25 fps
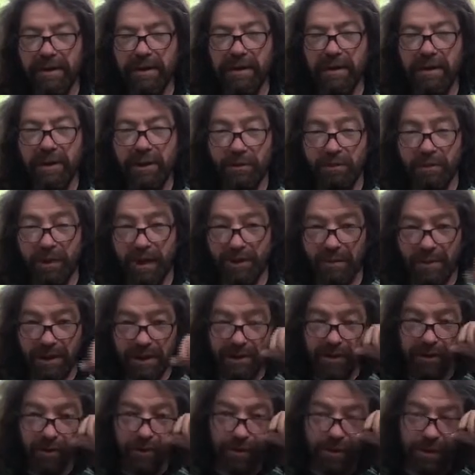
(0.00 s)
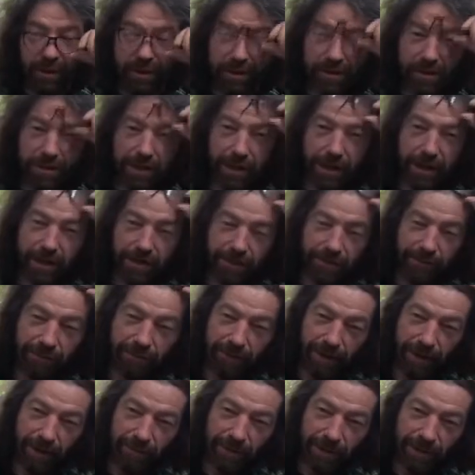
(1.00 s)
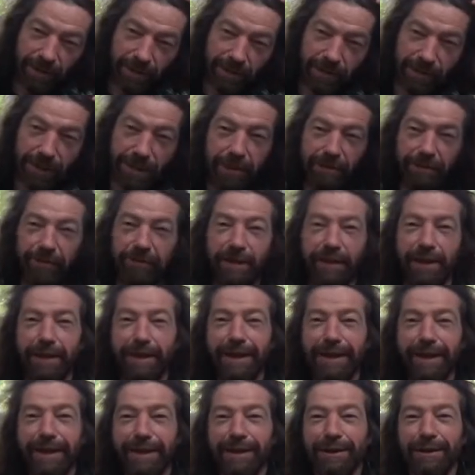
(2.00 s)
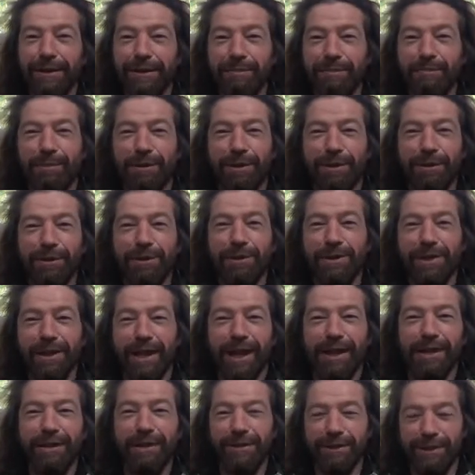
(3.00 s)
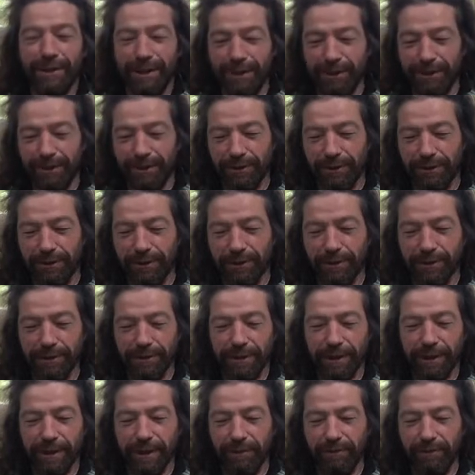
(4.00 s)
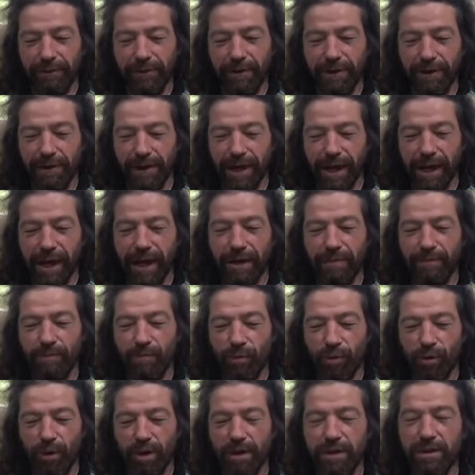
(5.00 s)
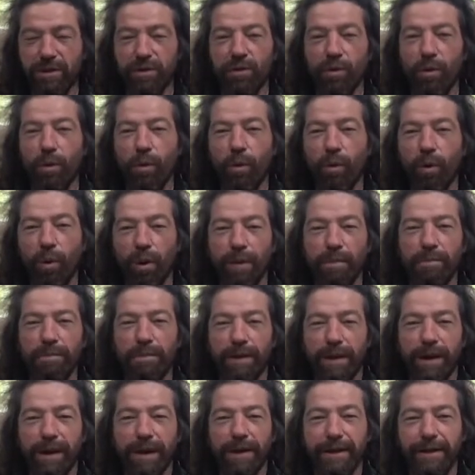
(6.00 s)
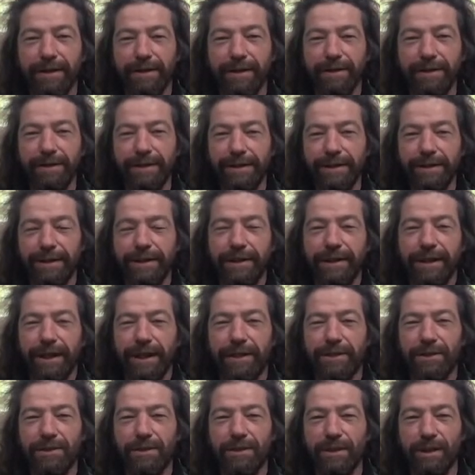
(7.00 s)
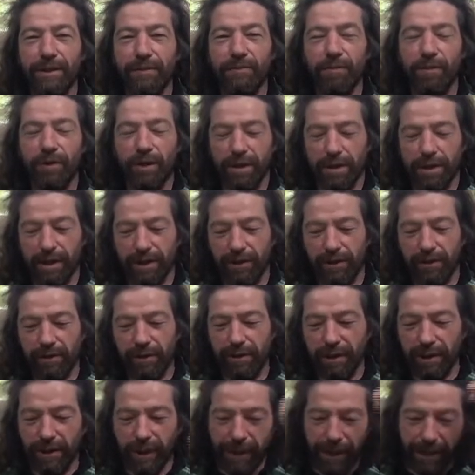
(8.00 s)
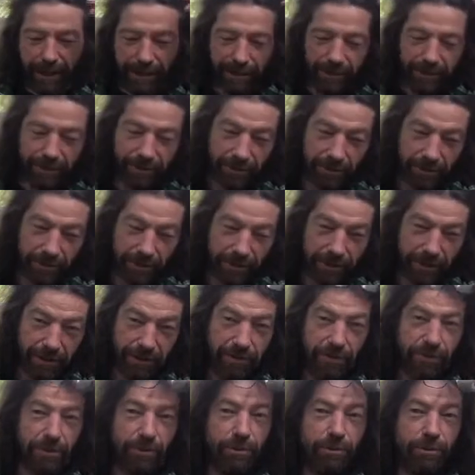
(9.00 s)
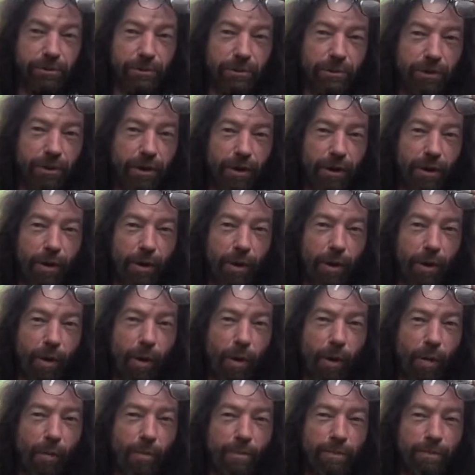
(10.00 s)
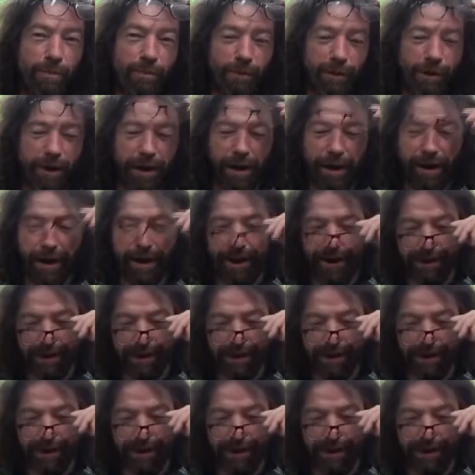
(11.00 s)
You maybe know this as a famous TV personality. Her given name was Orpah. And somewhere down the line it turned into Oprah.